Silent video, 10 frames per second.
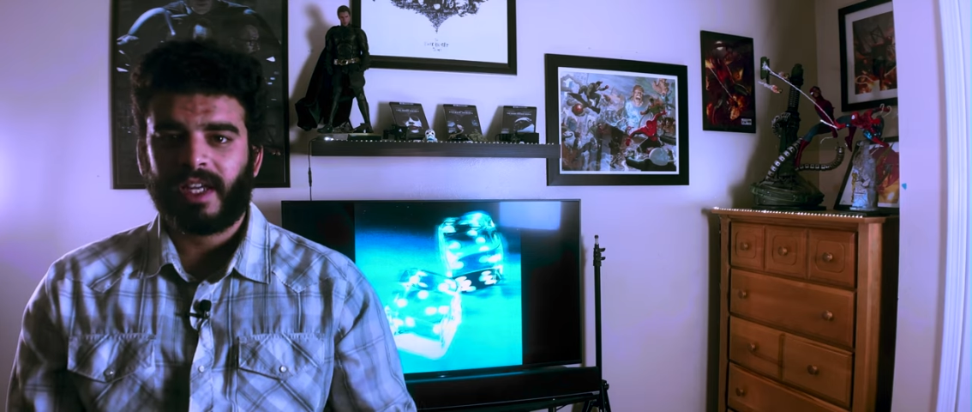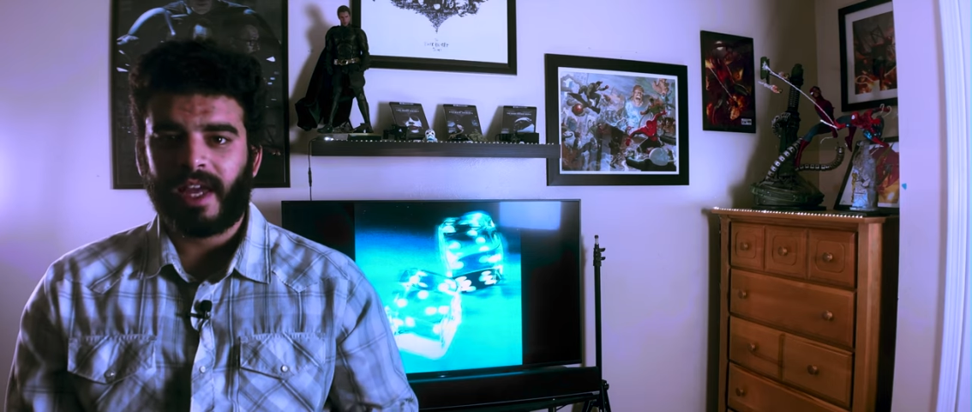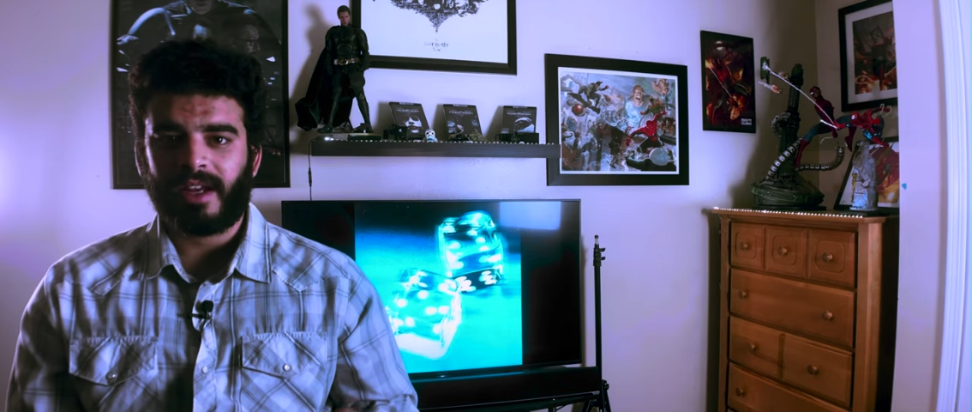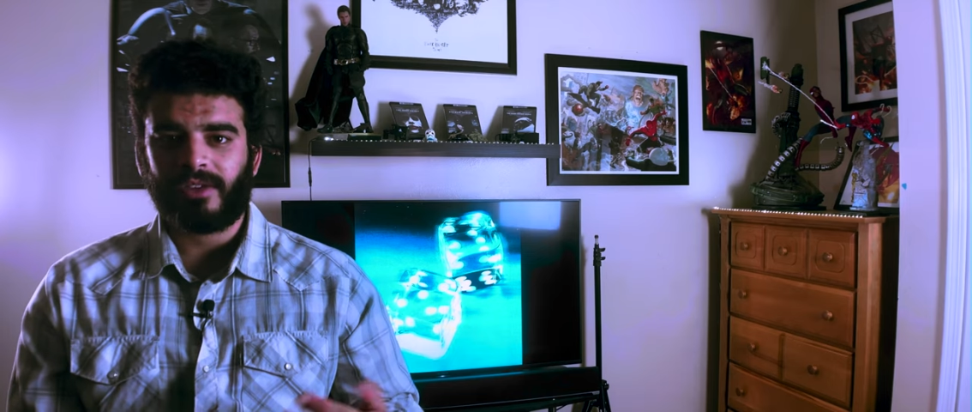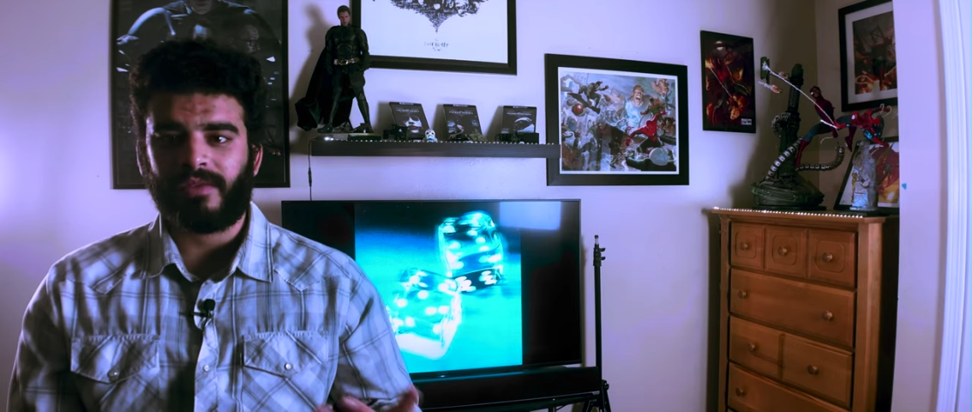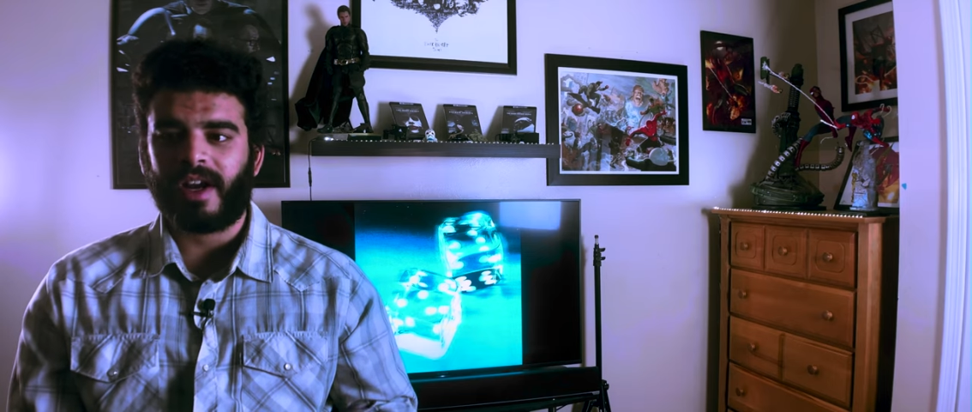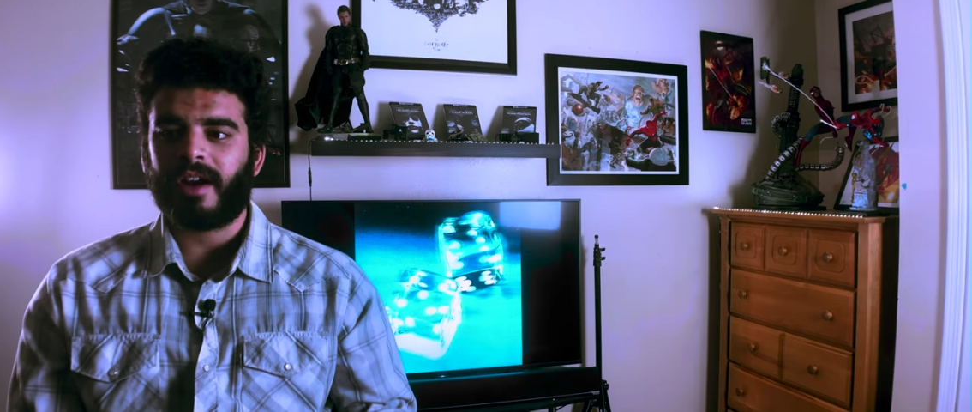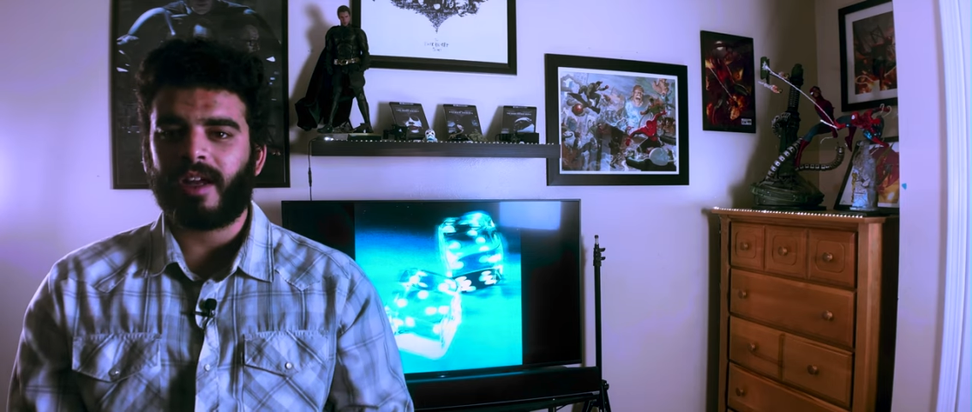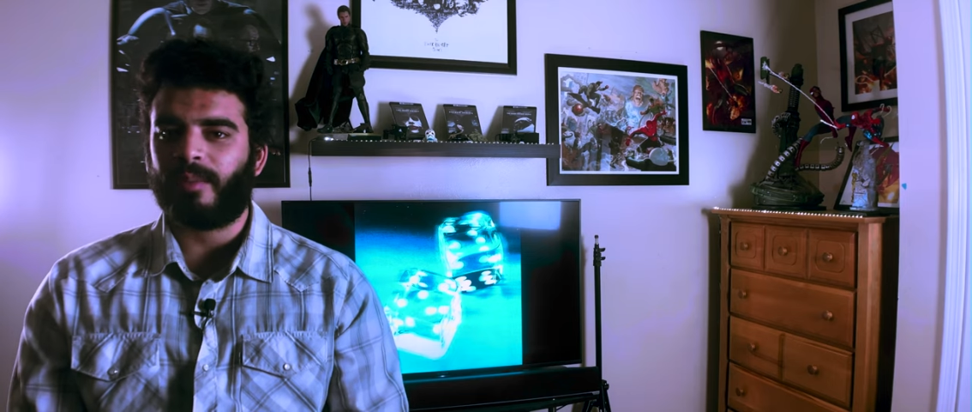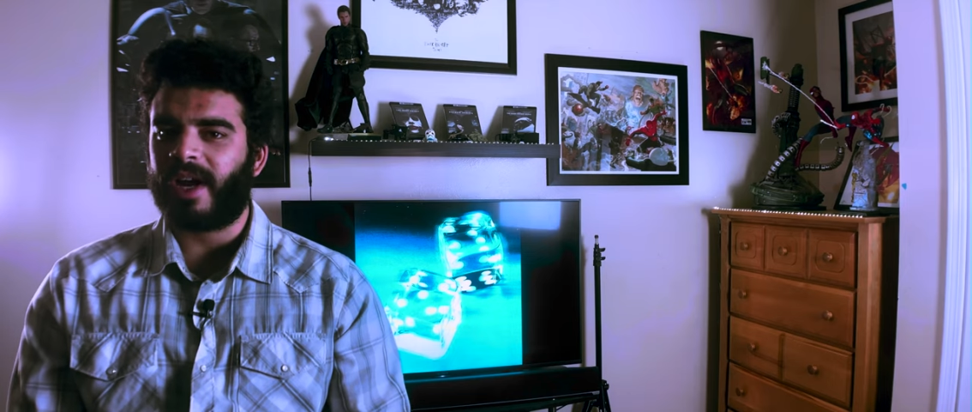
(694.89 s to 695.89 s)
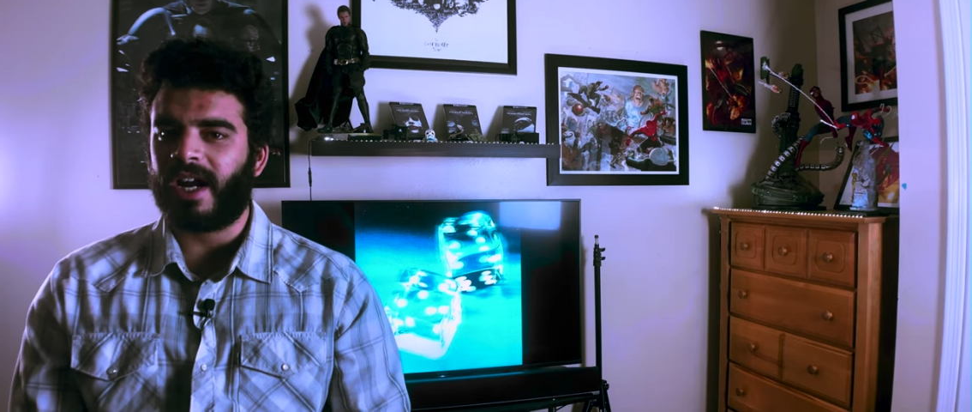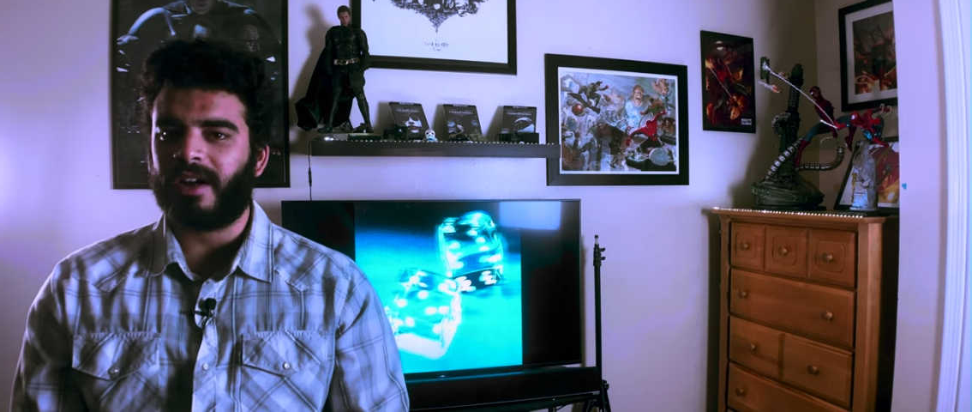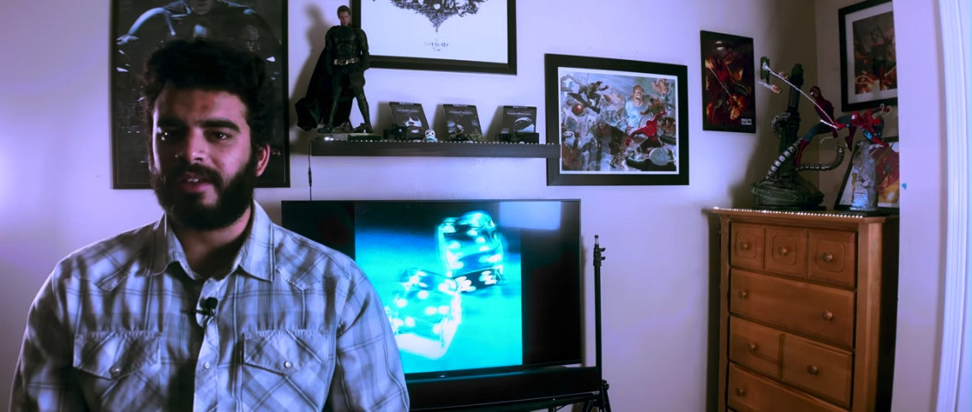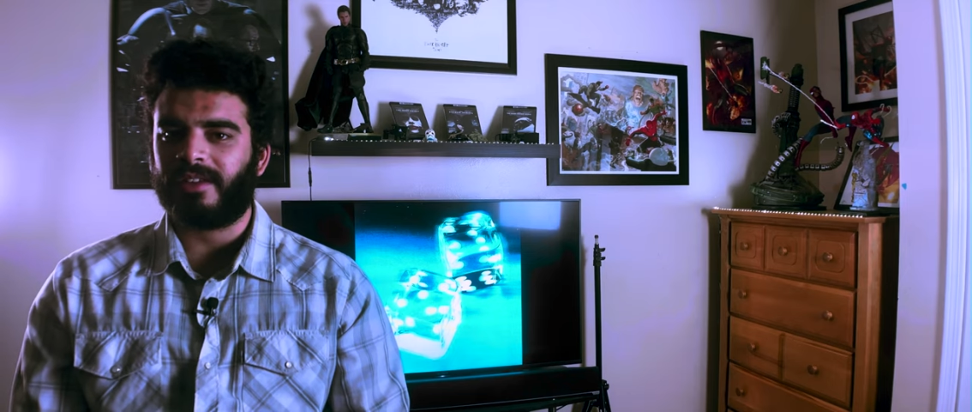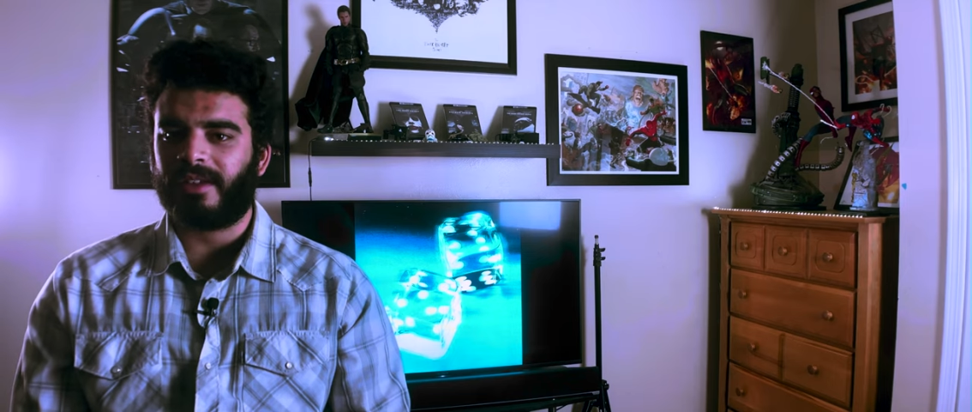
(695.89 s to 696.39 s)
and it's very
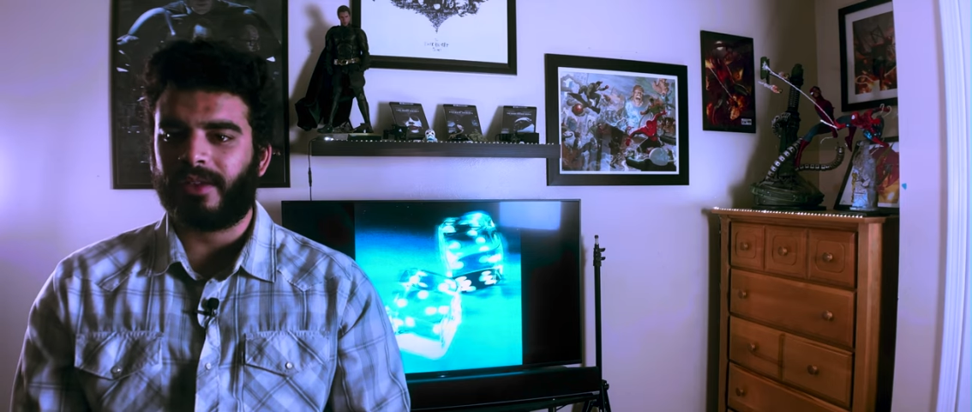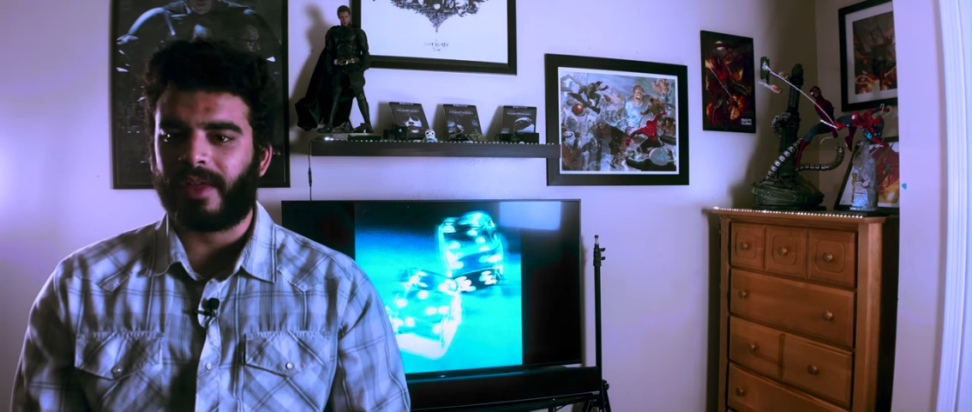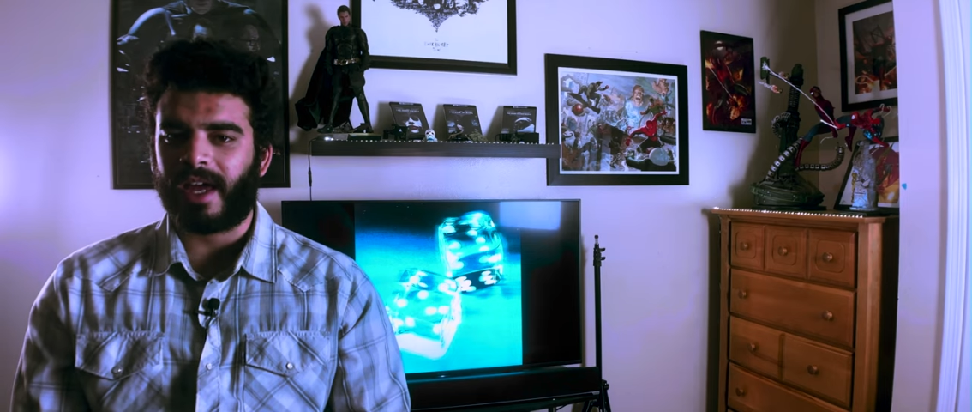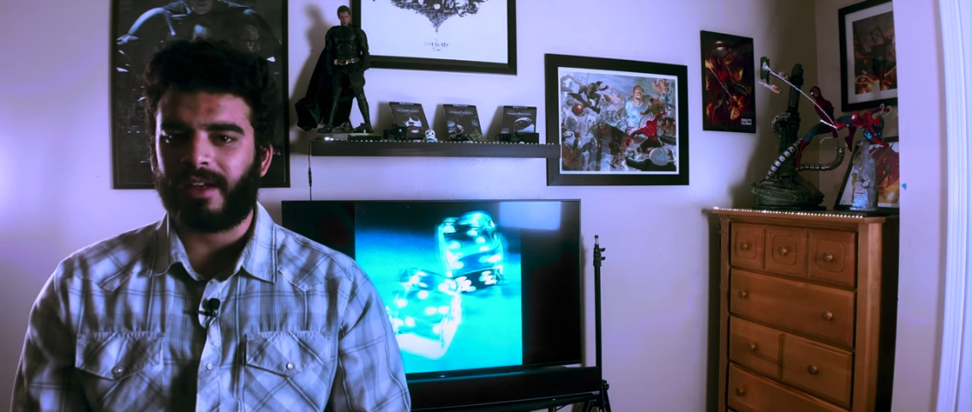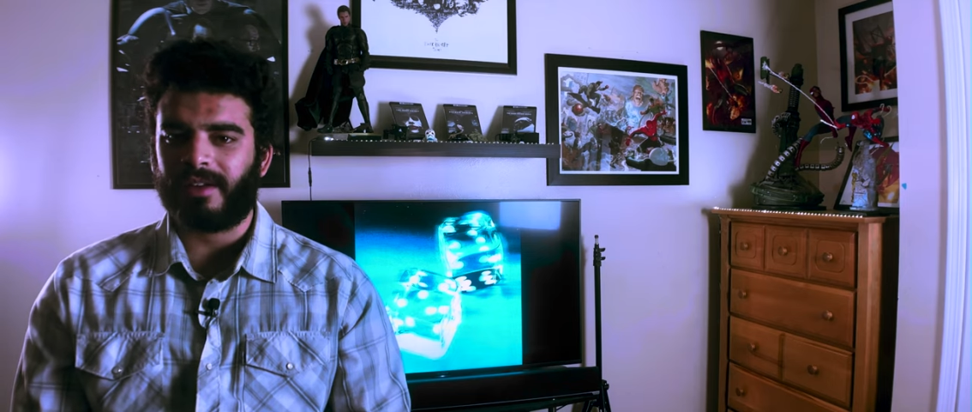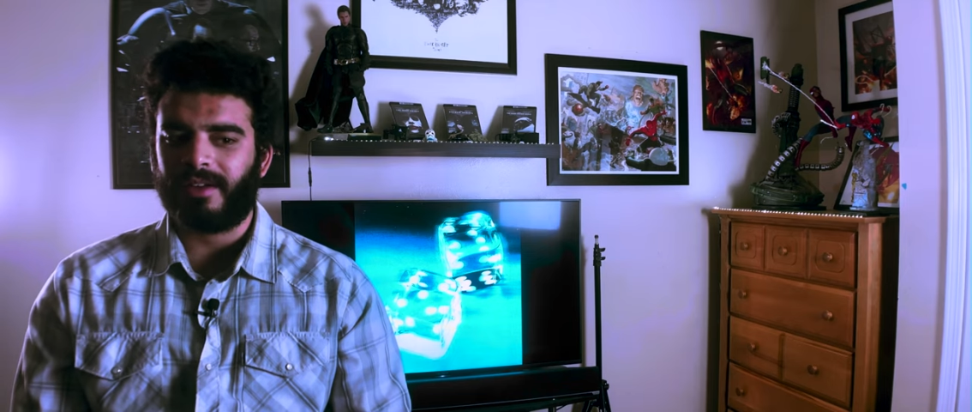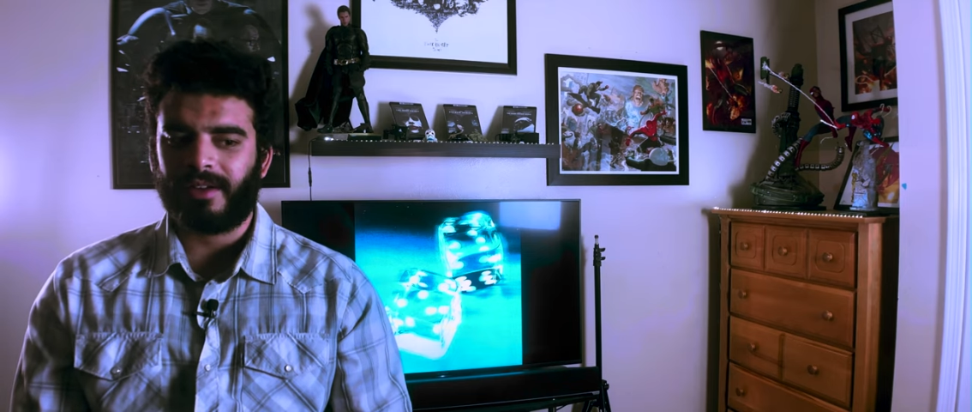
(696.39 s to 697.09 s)
apparent that